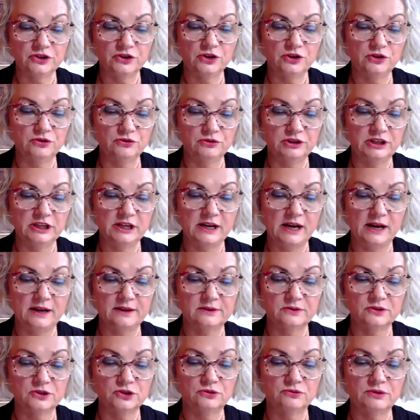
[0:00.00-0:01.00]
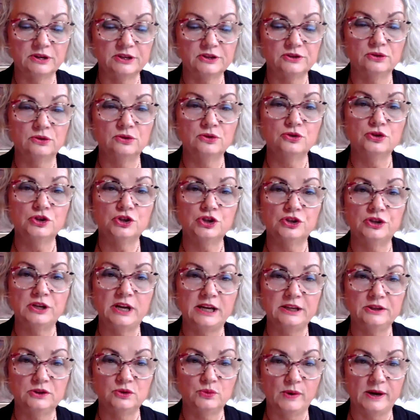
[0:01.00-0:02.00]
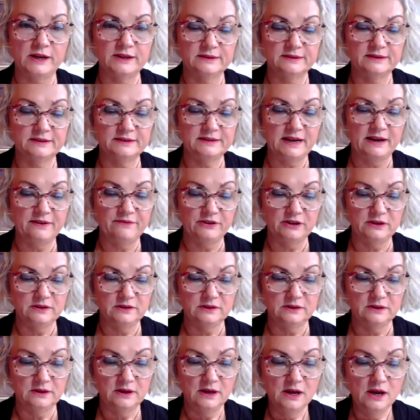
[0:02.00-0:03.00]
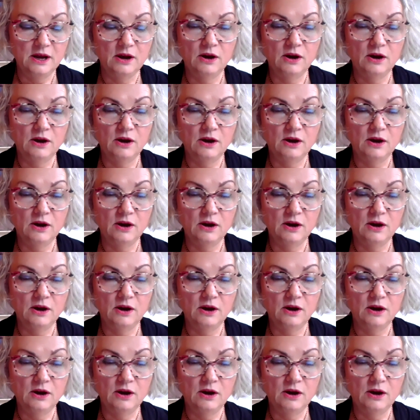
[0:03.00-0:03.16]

Security Council Resolution 817